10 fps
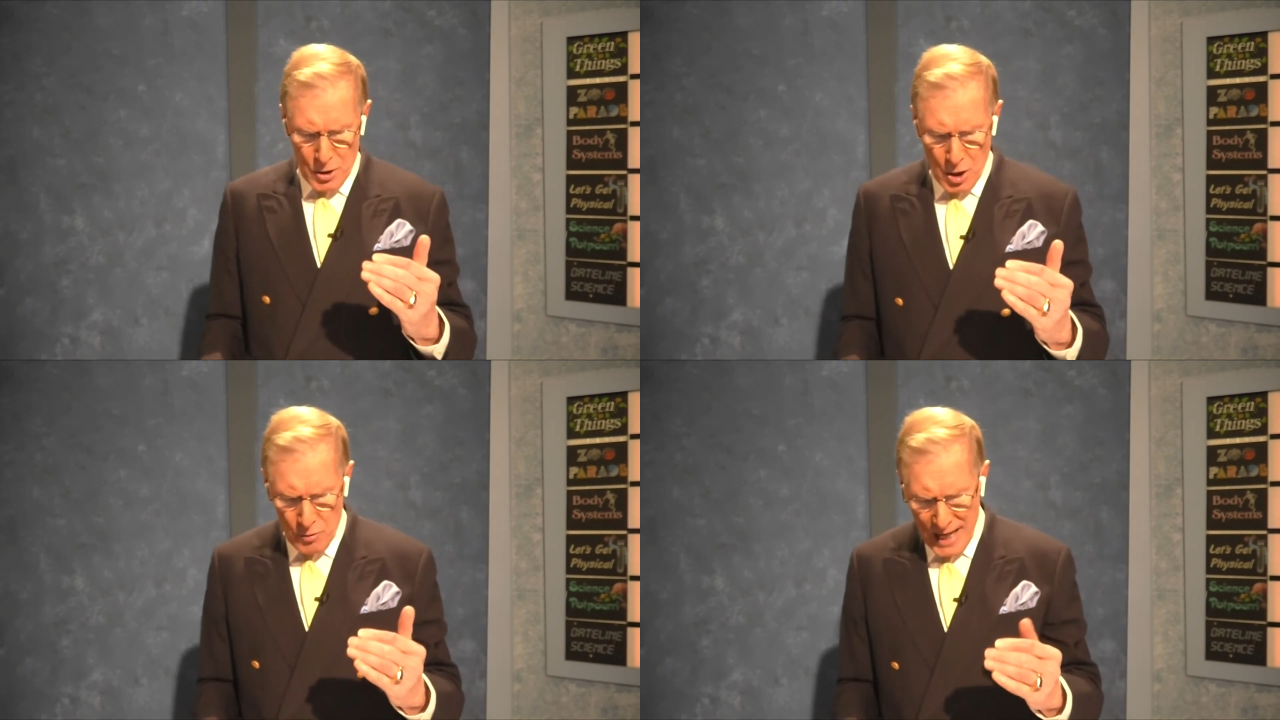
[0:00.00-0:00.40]

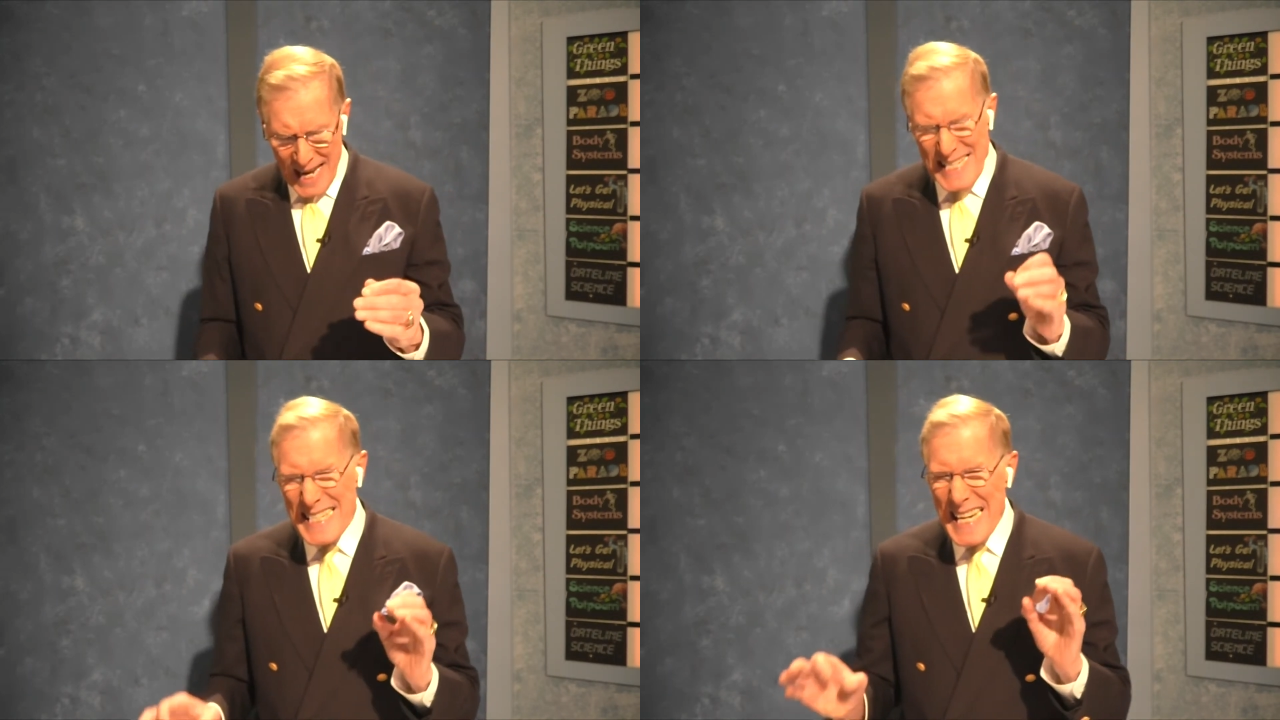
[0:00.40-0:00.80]
known
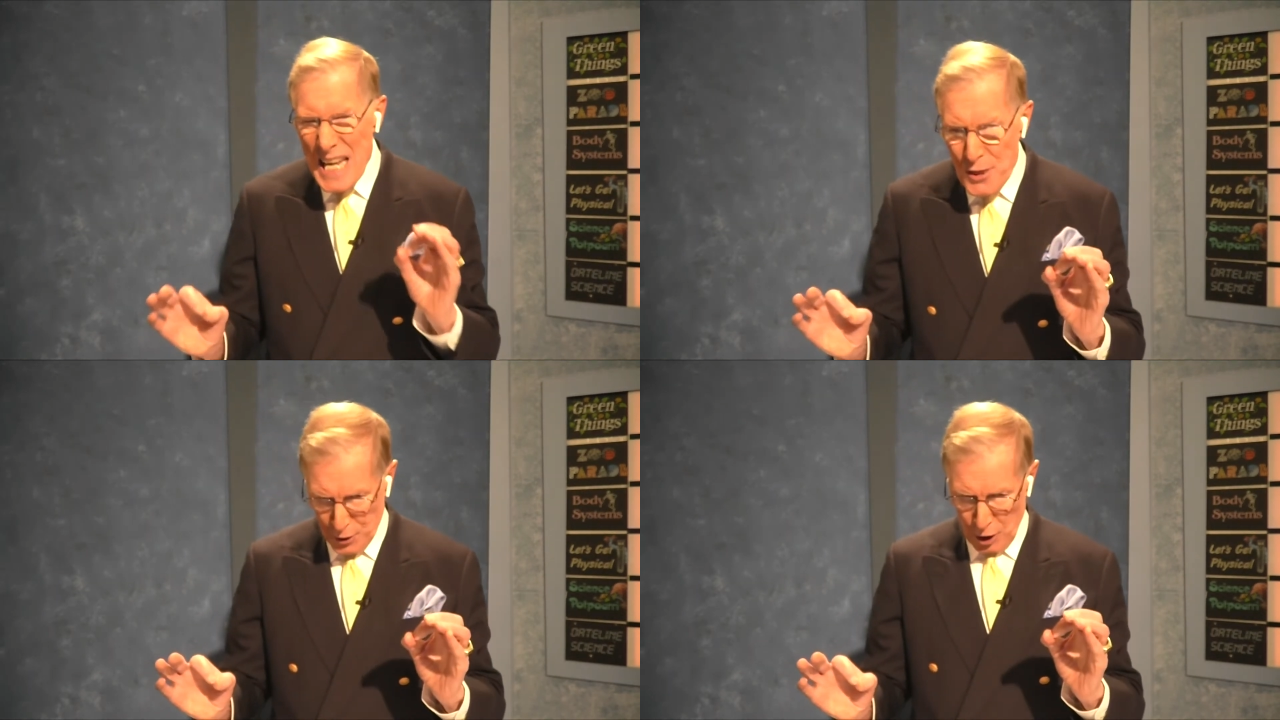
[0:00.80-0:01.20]
as
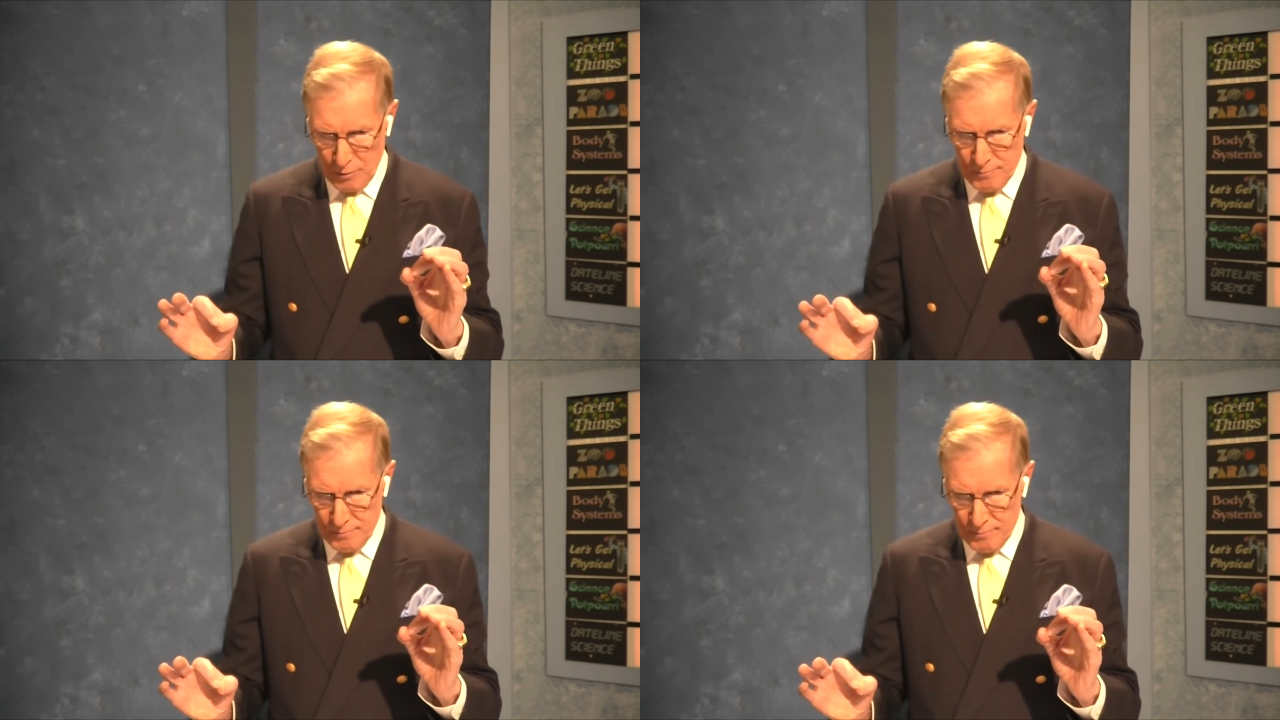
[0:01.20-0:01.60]
ether,
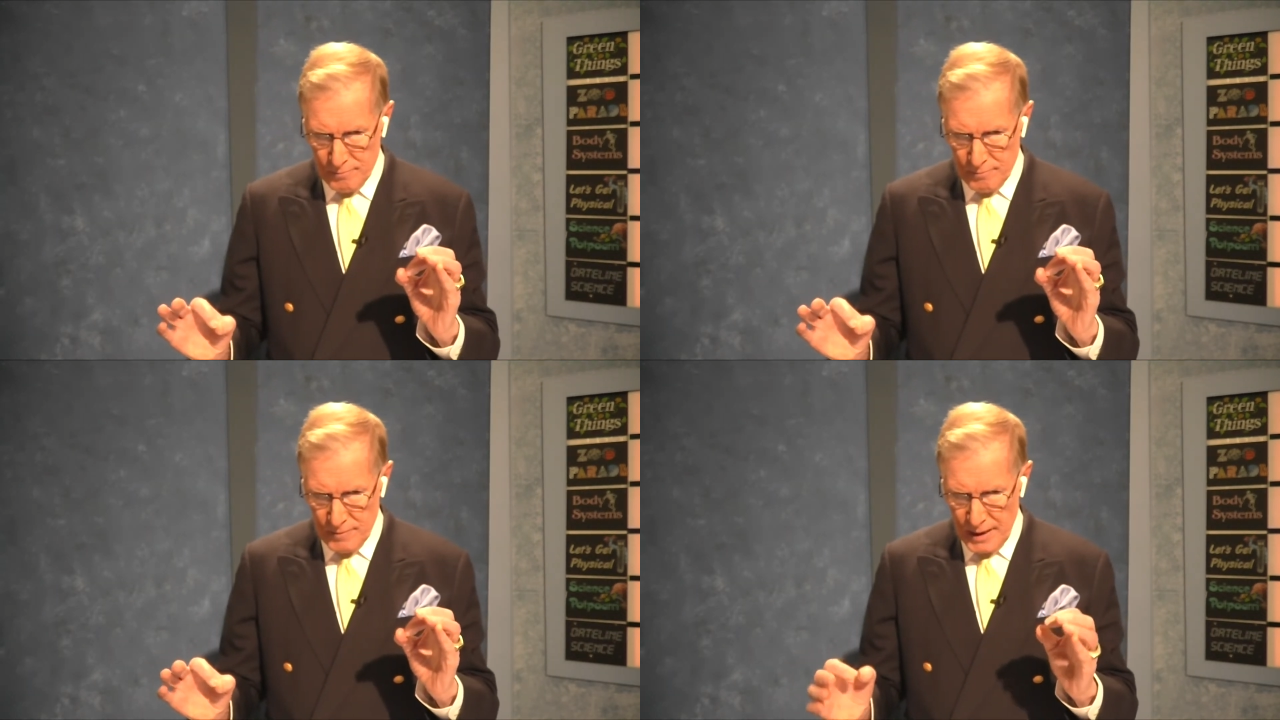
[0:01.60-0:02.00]

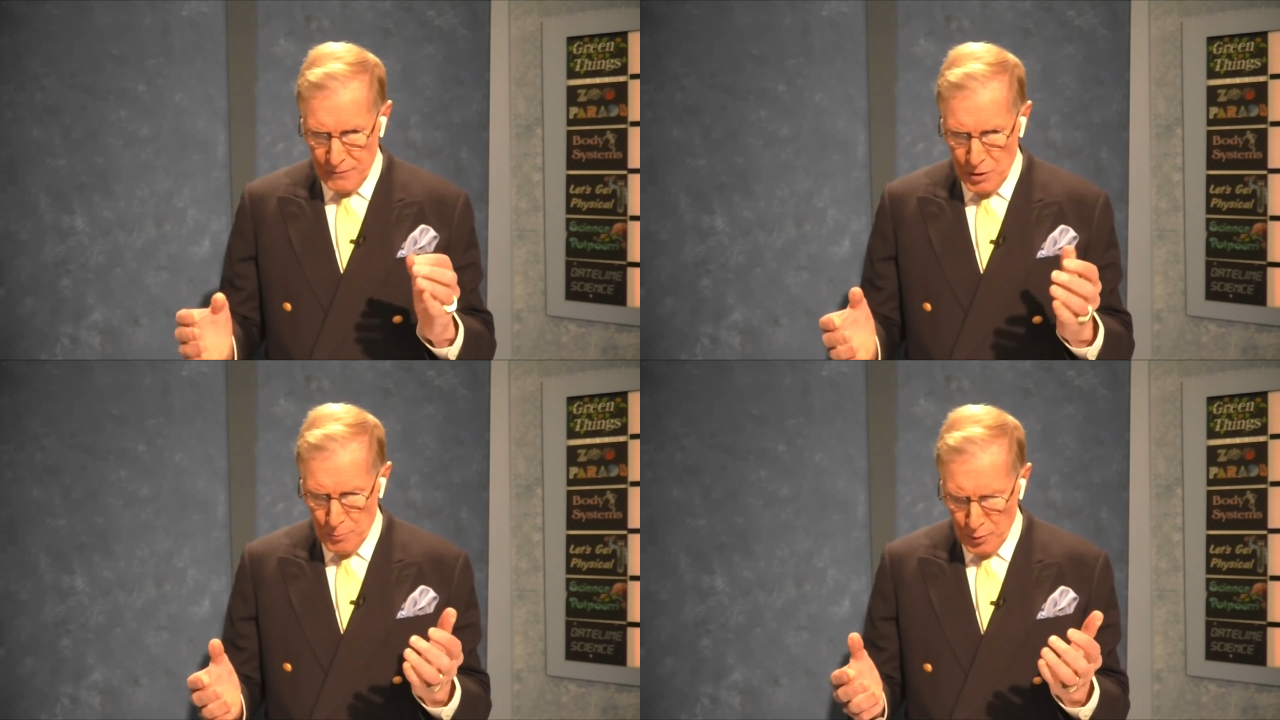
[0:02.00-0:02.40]
if you